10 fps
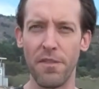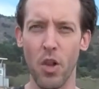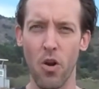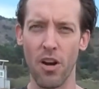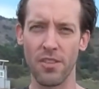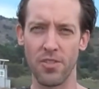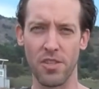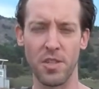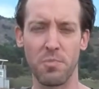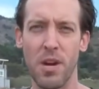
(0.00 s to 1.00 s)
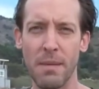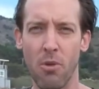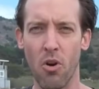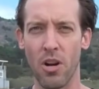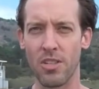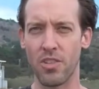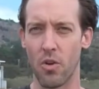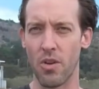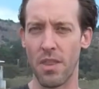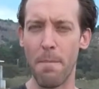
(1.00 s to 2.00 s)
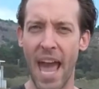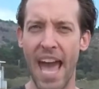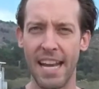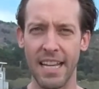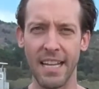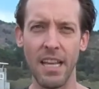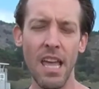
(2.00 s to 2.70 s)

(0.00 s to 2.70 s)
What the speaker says: floors or the springboards or the padding,